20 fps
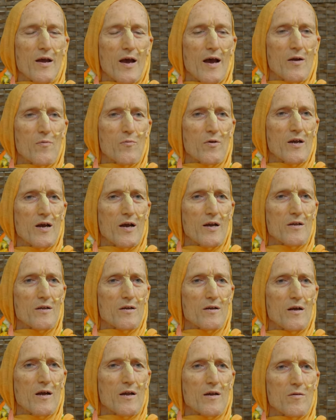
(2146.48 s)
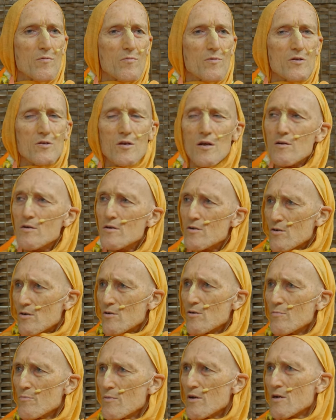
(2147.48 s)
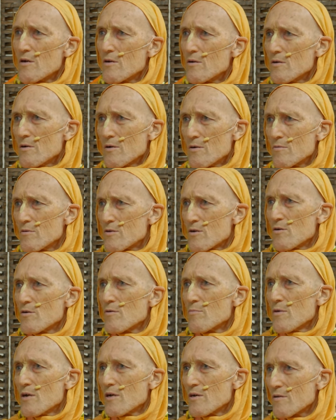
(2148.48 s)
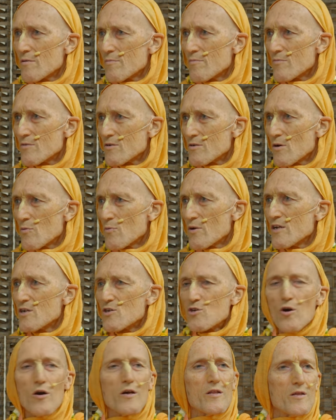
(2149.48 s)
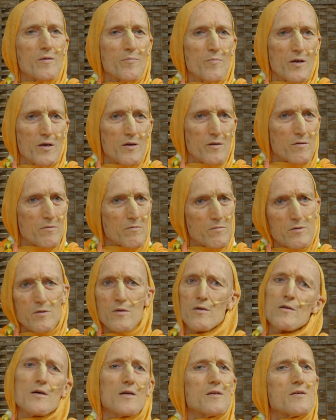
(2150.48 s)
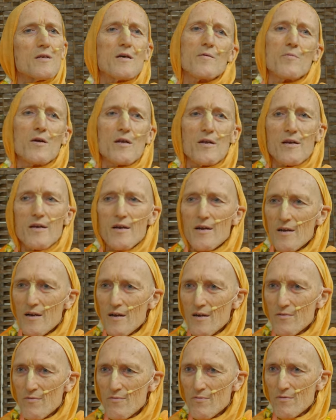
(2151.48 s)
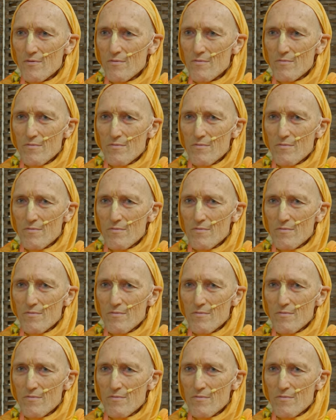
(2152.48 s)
And we had it, and we said, this is a good meal. Yeah, it's a good meal. So we enjoyed the meal. Say that's their meaning in life.